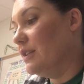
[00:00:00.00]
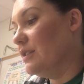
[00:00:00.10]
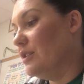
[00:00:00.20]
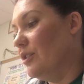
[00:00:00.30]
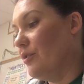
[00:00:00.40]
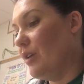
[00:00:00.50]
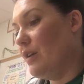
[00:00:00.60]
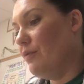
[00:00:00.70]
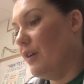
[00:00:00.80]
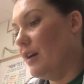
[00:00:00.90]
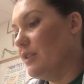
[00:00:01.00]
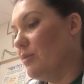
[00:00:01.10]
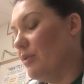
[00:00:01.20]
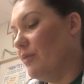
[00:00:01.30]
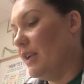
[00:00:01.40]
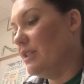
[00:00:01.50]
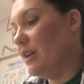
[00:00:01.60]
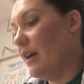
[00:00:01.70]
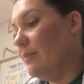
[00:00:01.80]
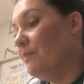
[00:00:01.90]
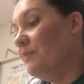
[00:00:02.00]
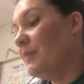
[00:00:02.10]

and saw a gray fox with a reddish head.